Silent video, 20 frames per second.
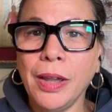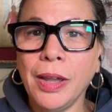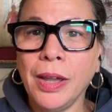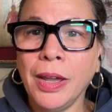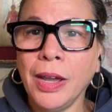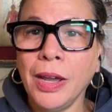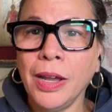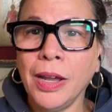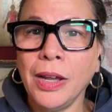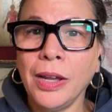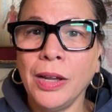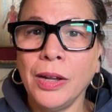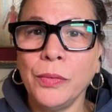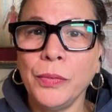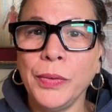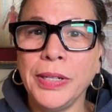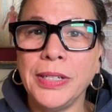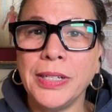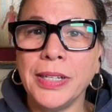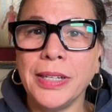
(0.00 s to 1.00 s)

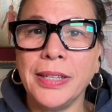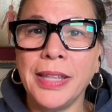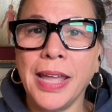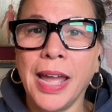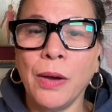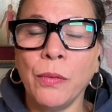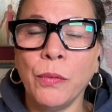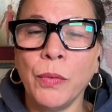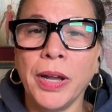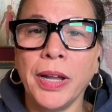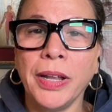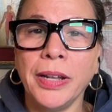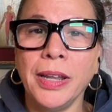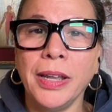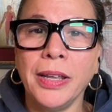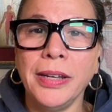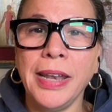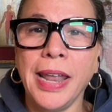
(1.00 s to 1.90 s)
We did that one.